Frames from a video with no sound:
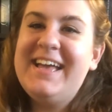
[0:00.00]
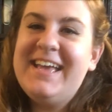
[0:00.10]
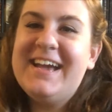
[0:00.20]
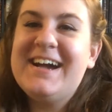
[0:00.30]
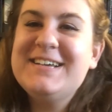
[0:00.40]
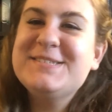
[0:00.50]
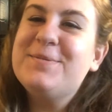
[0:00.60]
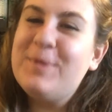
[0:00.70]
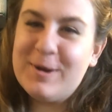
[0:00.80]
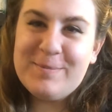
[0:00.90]
Hey guys,
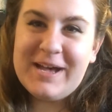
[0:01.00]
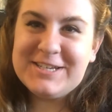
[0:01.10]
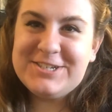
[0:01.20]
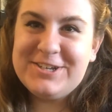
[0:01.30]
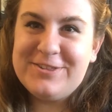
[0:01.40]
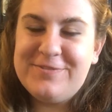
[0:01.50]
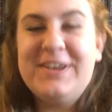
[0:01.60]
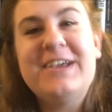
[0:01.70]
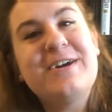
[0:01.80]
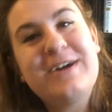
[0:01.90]
welcome back to another
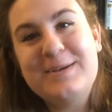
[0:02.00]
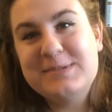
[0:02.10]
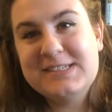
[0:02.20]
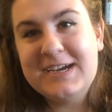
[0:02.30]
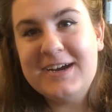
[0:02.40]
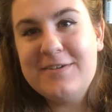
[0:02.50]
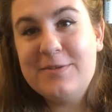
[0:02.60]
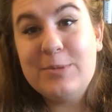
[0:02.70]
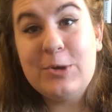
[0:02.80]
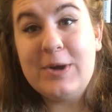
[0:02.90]
video. I'm Sarah
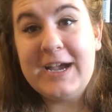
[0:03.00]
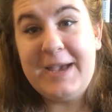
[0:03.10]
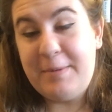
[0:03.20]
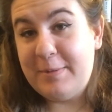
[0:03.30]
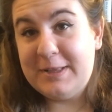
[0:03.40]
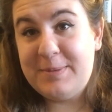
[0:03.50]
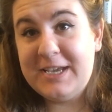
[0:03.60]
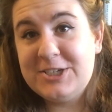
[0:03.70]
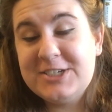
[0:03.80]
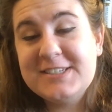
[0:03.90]
from Who I Am Among the
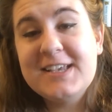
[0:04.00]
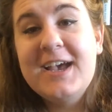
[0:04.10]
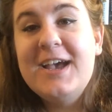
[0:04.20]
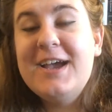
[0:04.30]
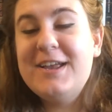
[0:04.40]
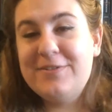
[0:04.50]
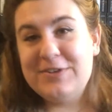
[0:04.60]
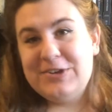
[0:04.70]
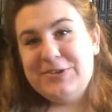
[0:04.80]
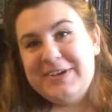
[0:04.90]
Pages, and if
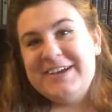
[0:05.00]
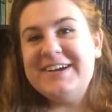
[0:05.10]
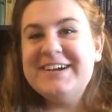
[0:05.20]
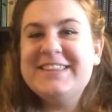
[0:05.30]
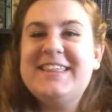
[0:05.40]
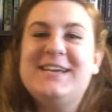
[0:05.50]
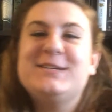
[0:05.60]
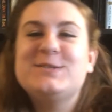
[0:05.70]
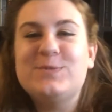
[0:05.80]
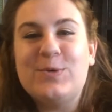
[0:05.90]
you're new here,
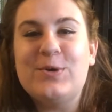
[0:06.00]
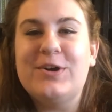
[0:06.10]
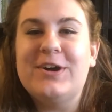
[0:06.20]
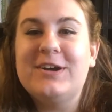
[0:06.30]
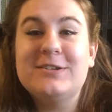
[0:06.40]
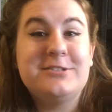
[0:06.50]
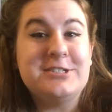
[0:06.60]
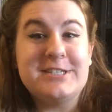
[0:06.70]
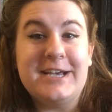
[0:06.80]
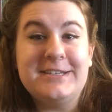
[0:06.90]
thanks for
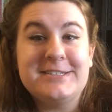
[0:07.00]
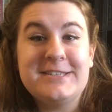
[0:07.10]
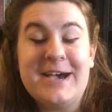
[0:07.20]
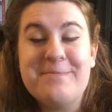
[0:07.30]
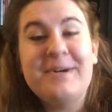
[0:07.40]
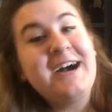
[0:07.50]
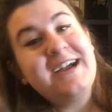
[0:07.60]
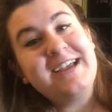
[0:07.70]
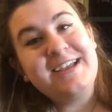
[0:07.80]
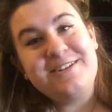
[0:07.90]
deciding to stop
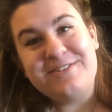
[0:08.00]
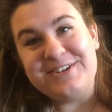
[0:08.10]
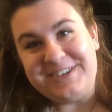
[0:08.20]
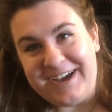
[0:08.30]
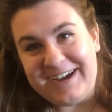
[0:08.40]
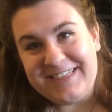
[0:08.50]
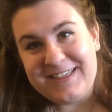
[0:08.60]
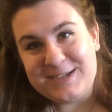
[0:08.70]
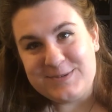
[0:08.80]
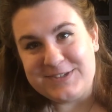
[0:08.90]
by, and if you're not,
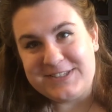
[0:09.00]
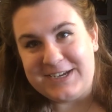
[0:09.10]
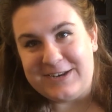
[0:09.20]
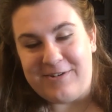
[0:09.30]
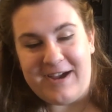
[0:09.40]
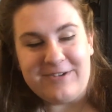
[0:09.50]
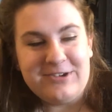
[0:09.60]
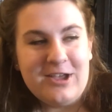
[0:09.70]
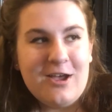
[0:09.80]
thanks for sticking around.